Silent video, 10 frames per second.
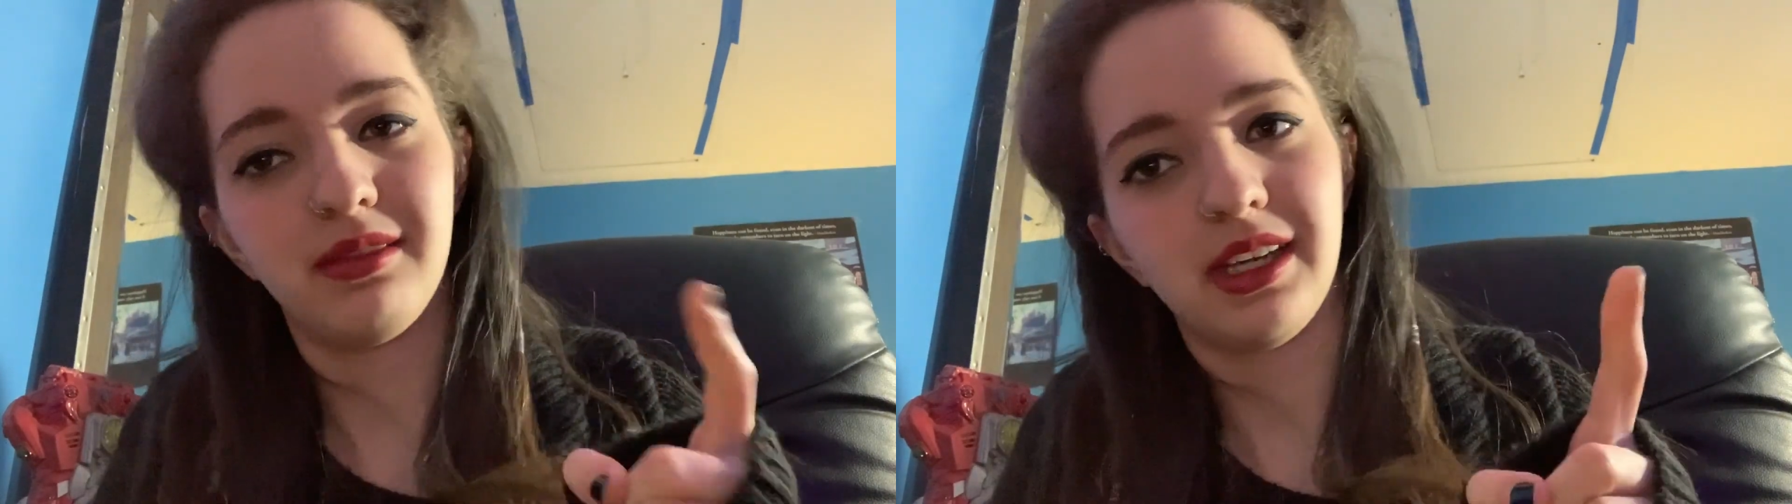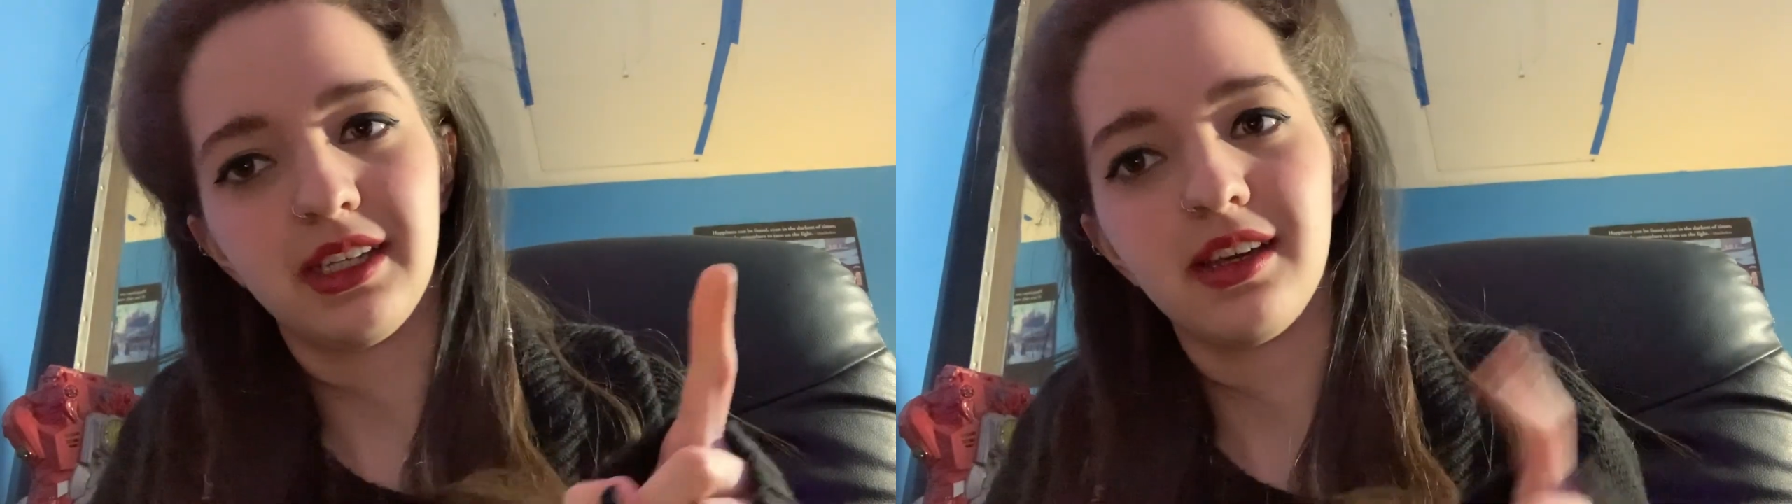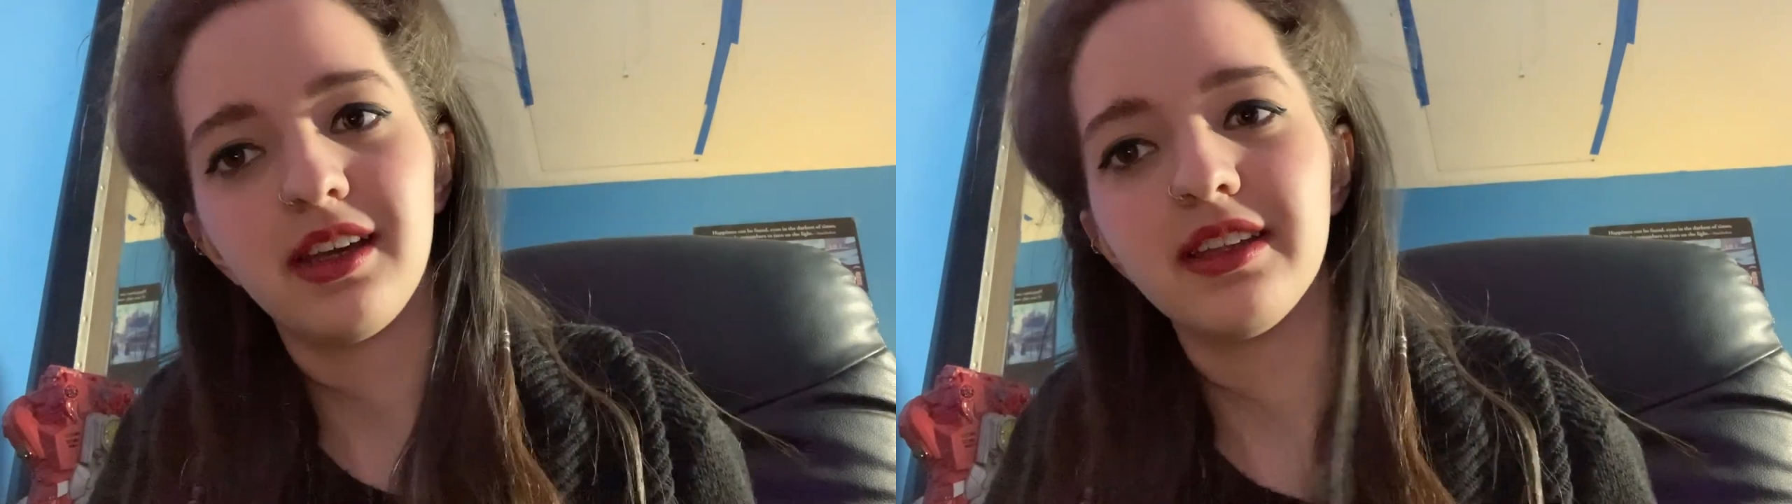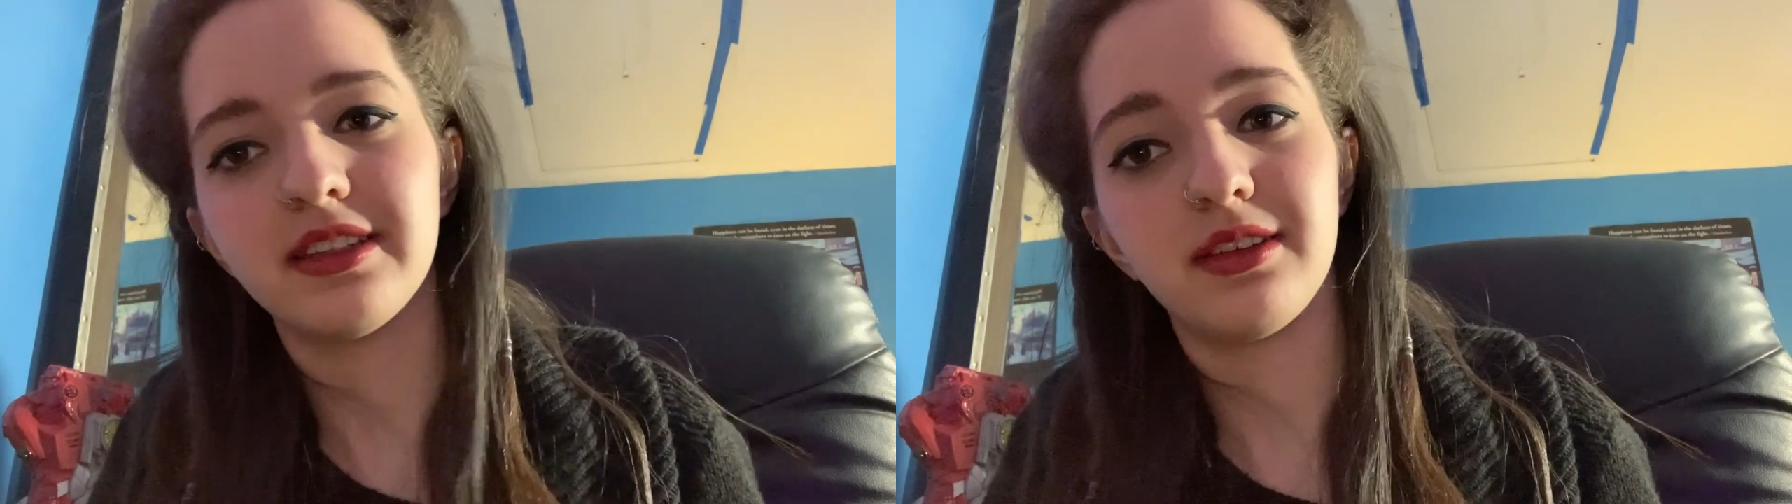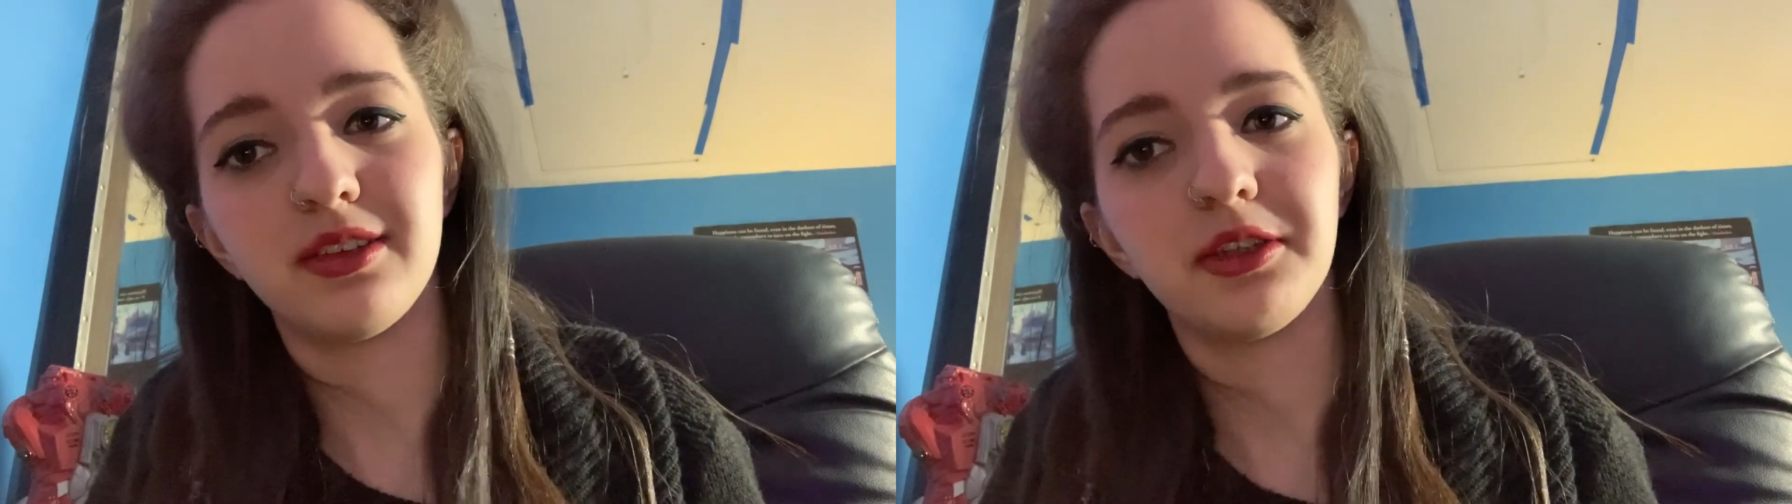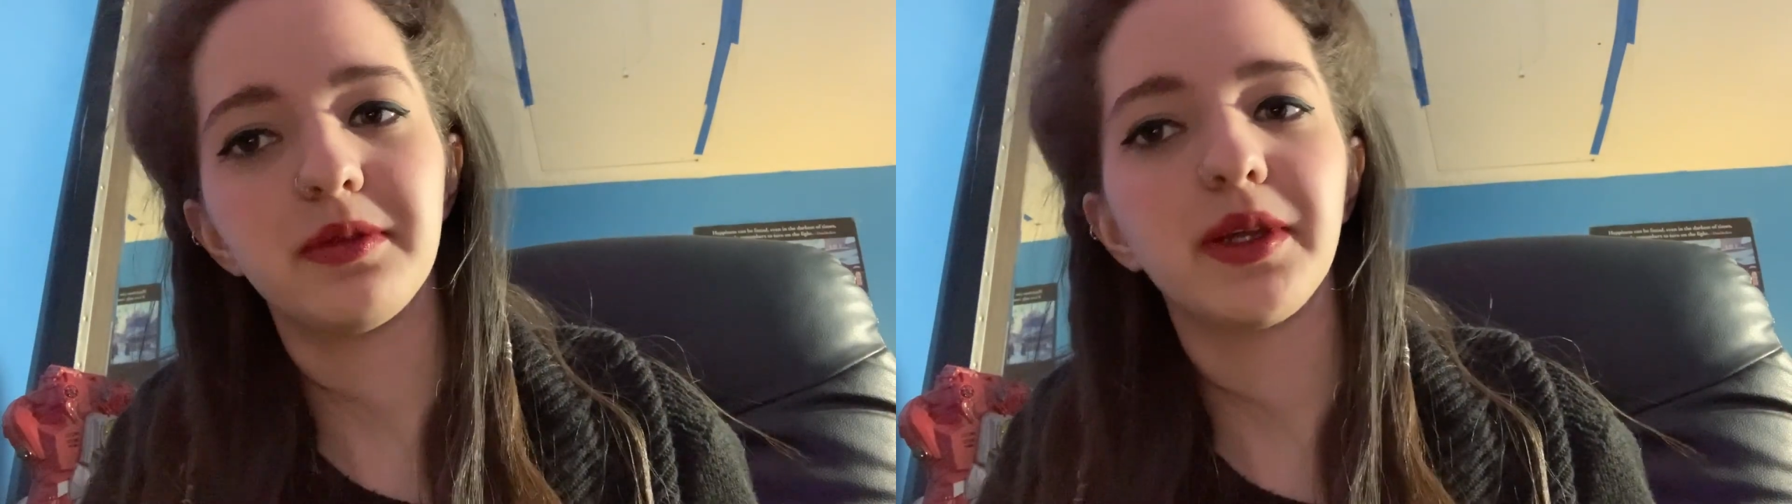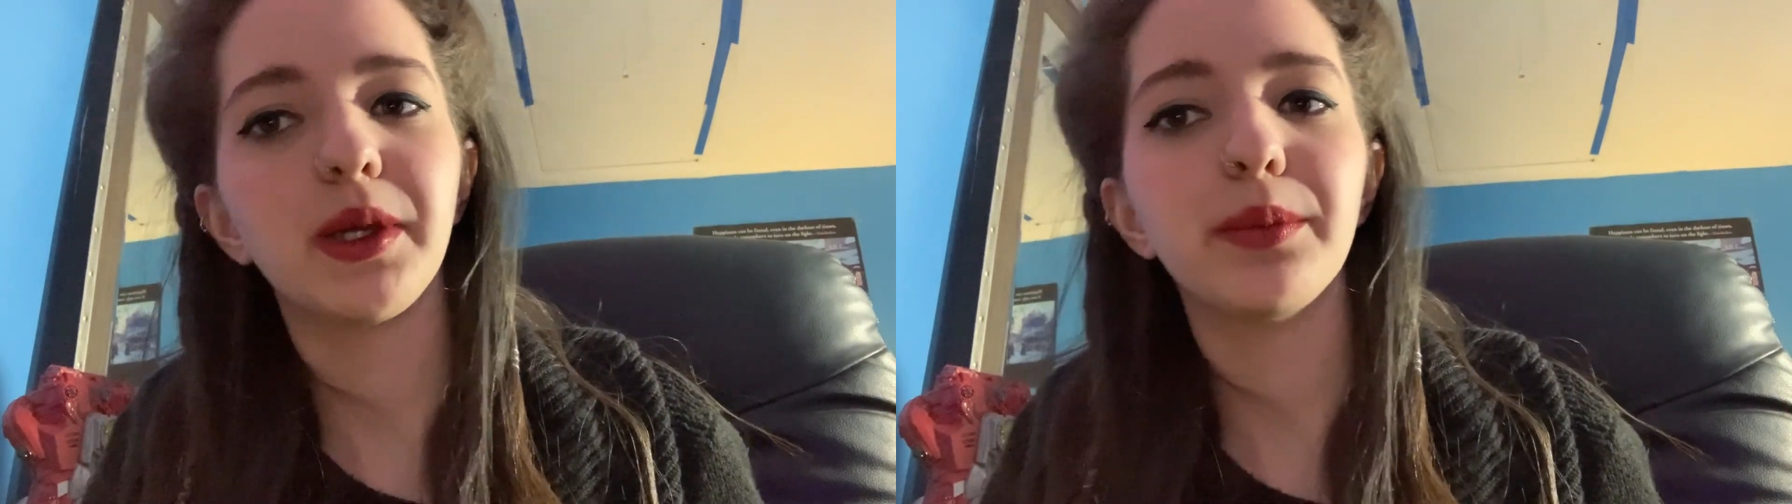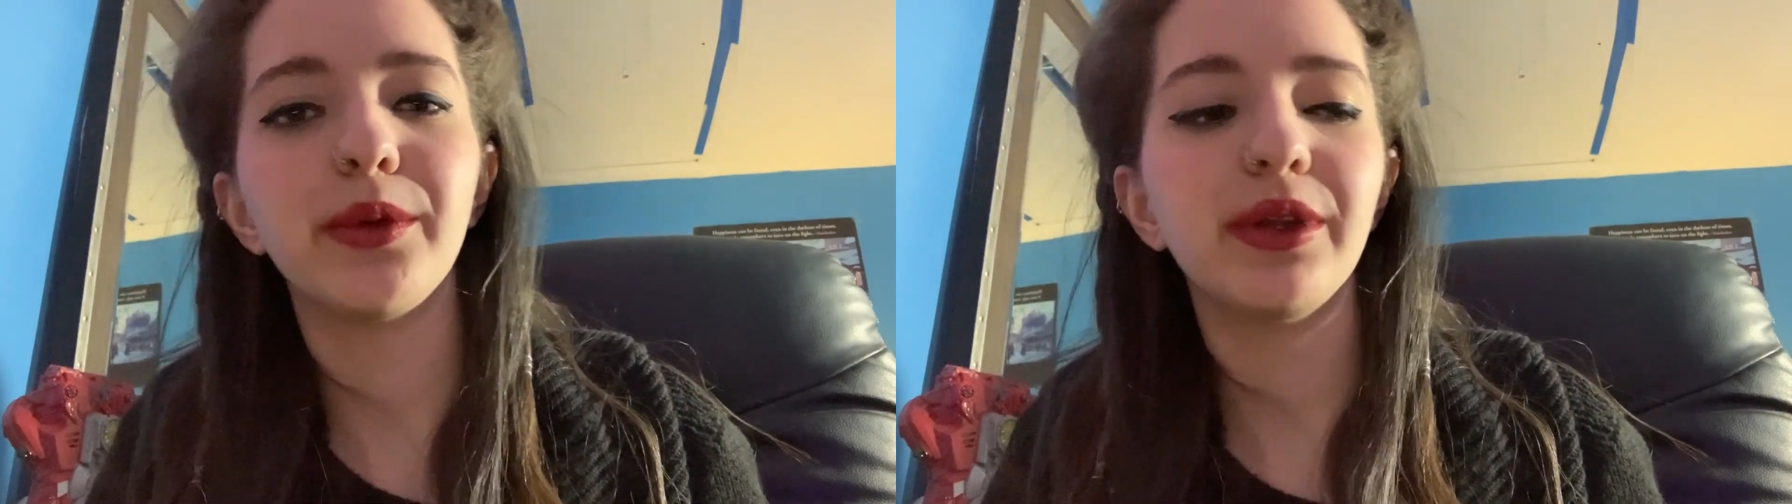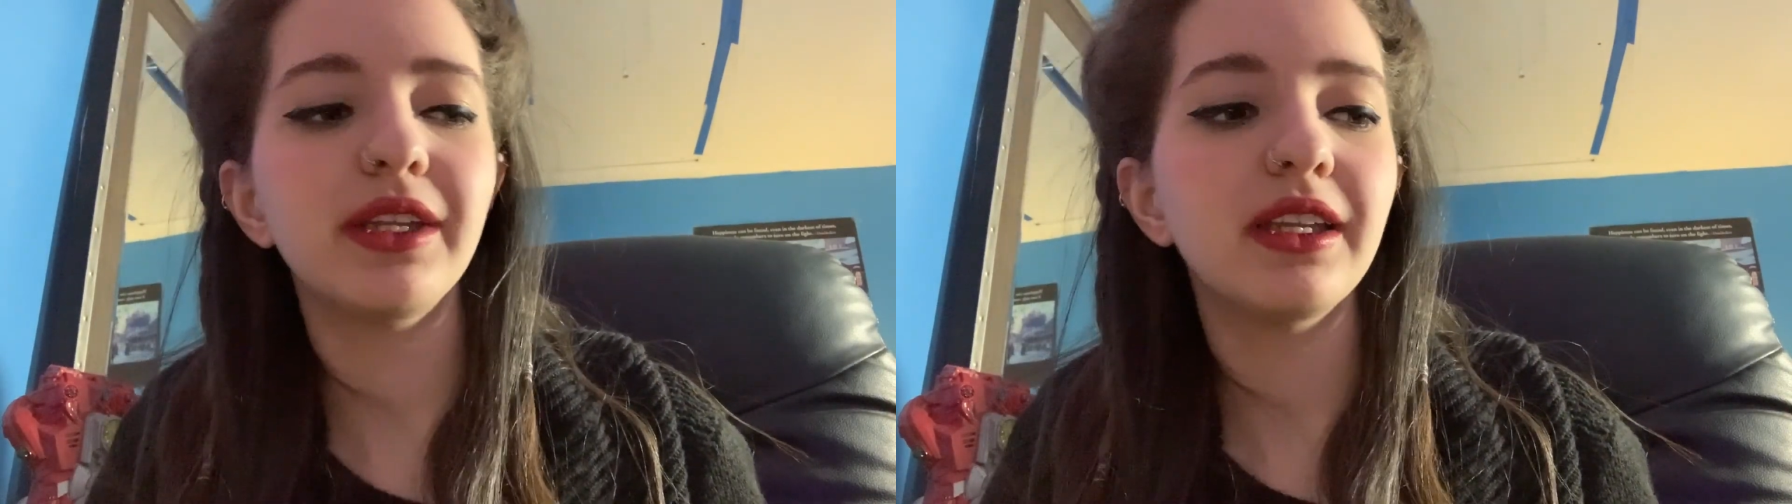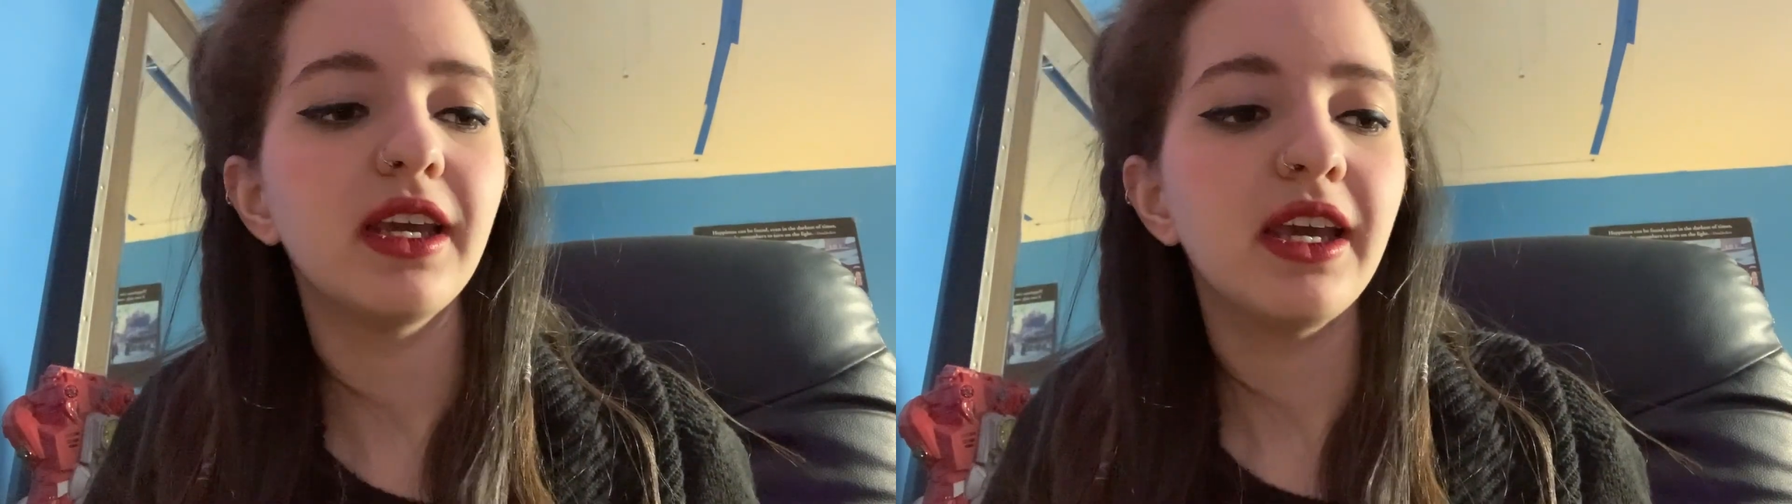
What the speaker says: icon, that's also very important.